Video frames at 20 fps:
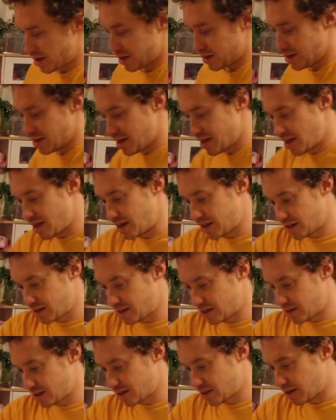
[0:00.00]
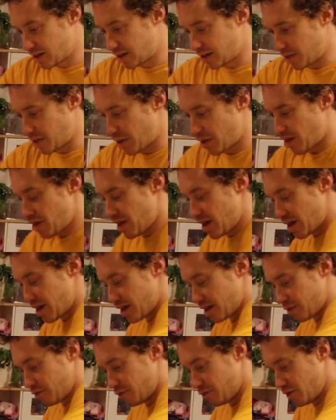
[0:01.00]
I can see that it's a little bit thick. I
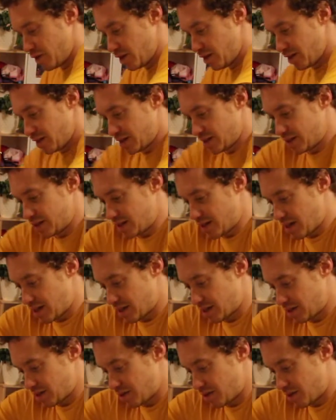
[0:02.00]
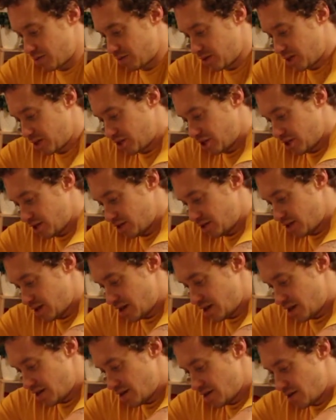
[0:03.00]
can feel that it's thick, so I'll reach under
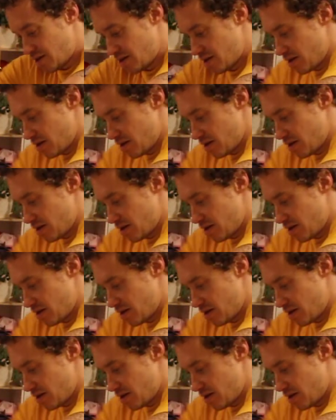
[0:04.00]
there,